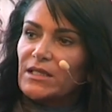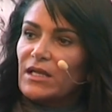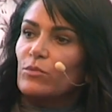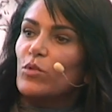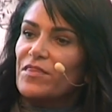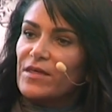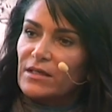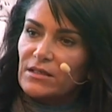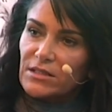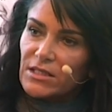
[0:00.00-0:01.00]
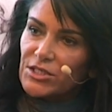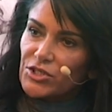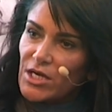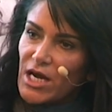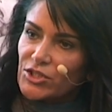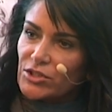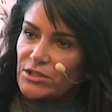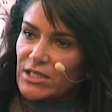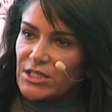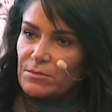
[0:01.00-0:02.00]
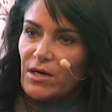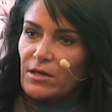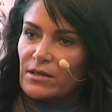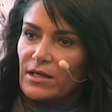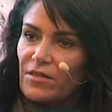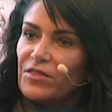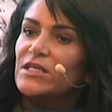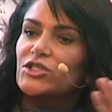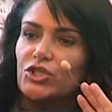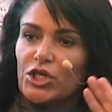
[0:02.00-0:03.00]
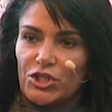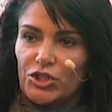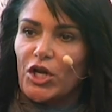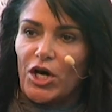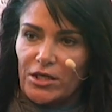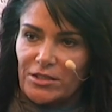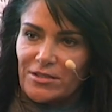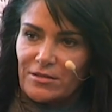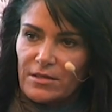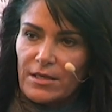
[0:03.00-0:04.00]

that are within the international sex market, things change a lot.